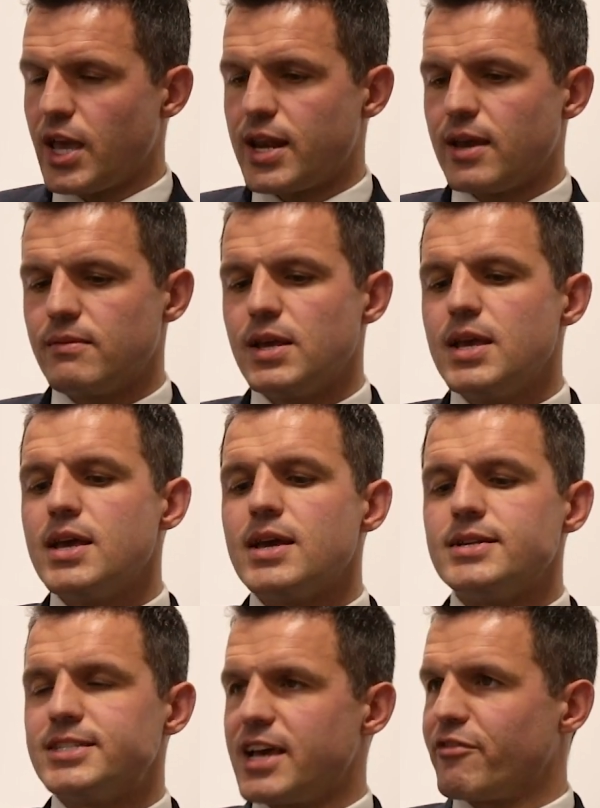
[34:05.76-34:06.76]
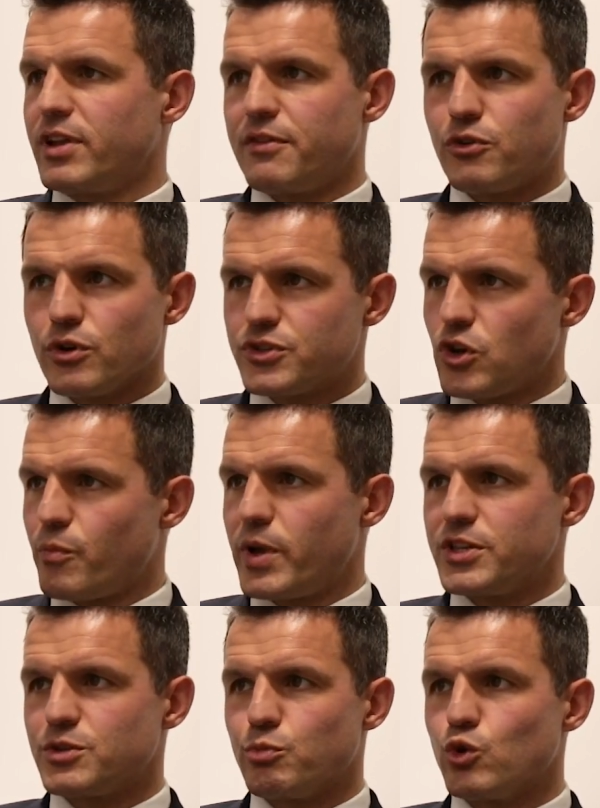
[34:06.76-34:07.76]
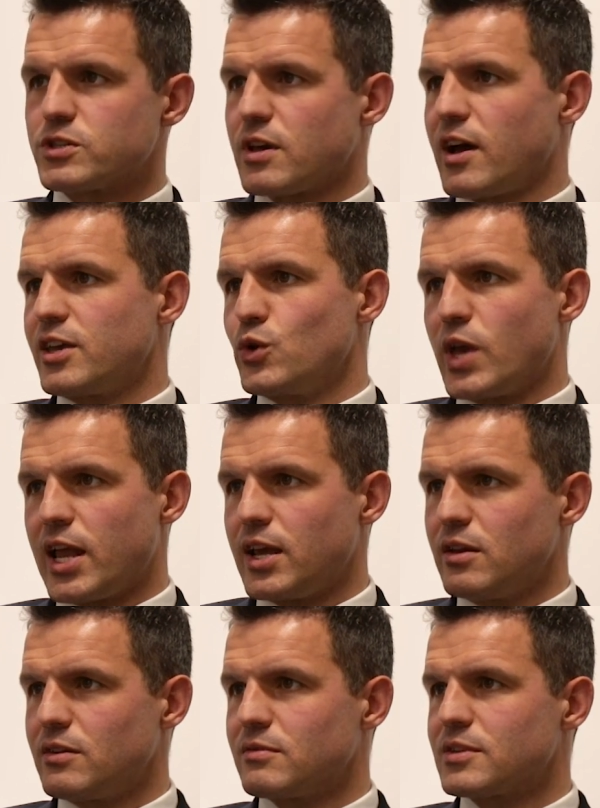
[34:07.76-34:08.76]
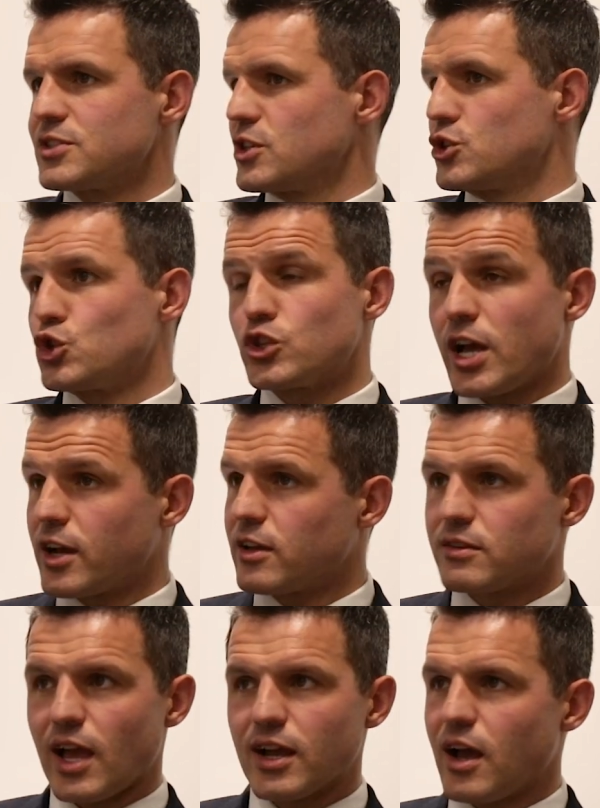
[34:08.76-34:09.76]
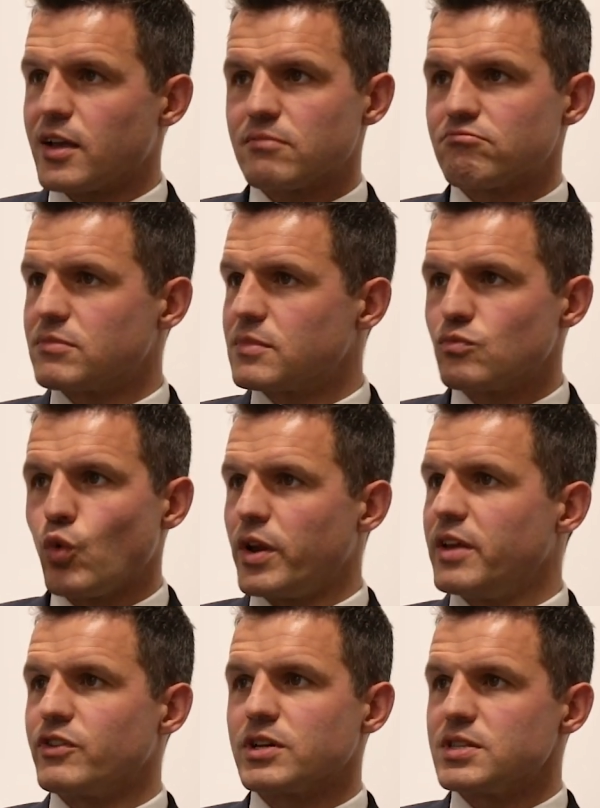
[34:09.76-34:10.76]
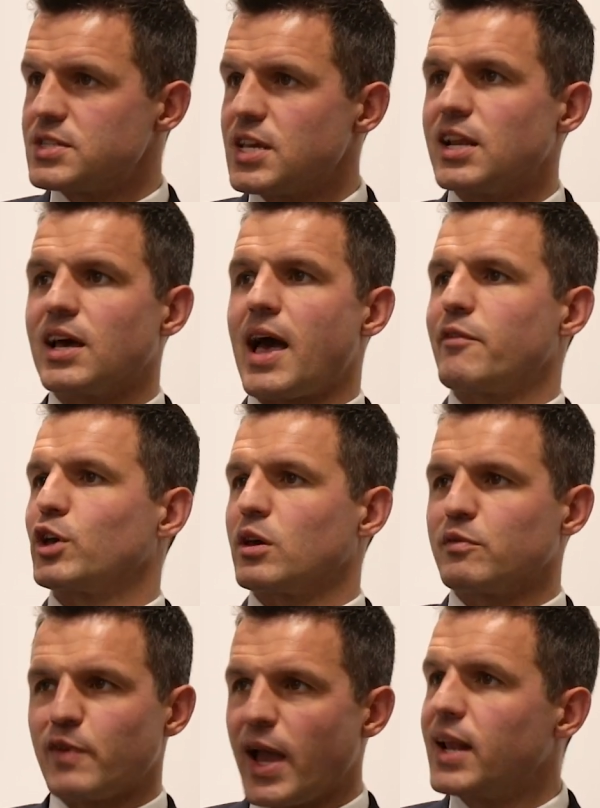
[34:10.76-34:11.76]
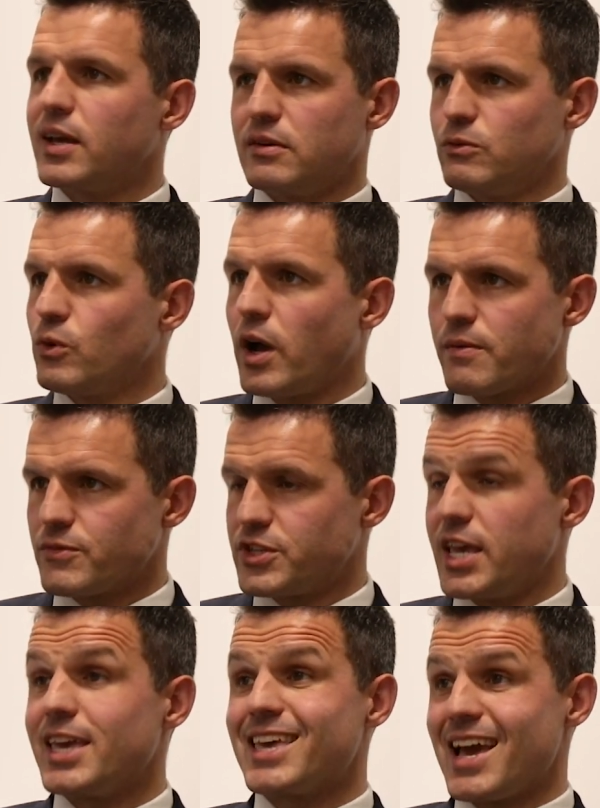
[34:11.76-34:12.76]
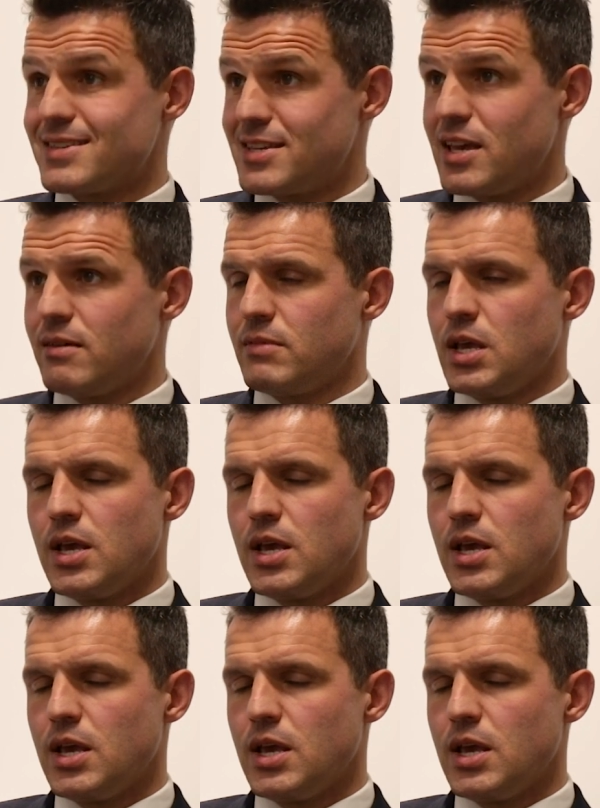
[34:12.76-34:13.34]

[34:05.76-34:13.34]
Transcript: get it. And definitely if you're a top-end sports guy, you get it. Because that guy won't even consider having a failure, right? He gets it.